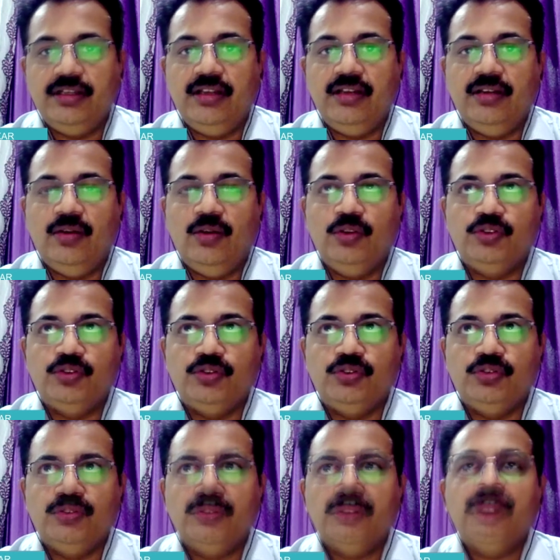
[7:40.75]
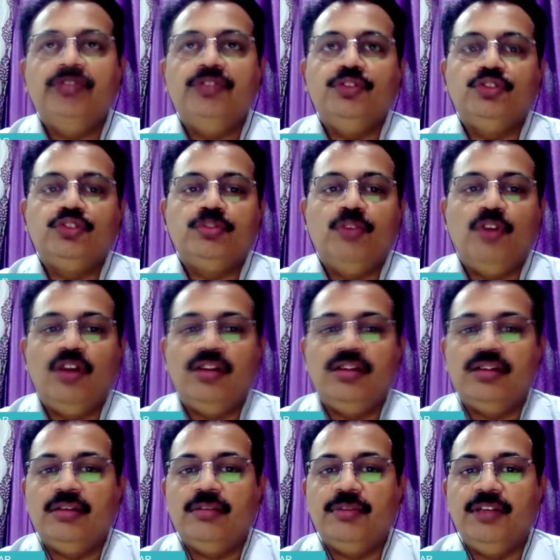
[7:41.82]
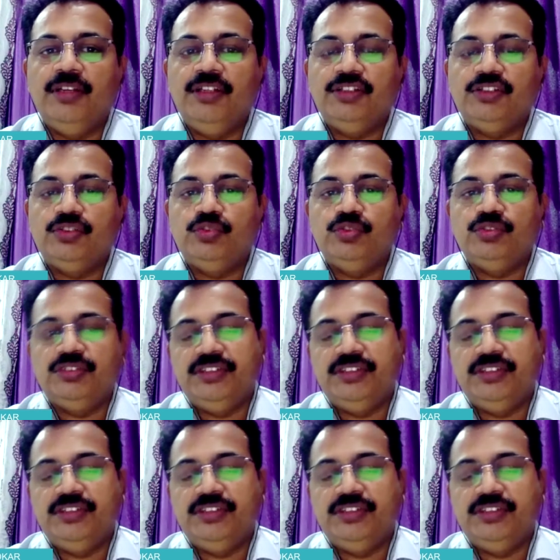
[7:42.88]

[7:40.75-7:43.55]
and also few small companies who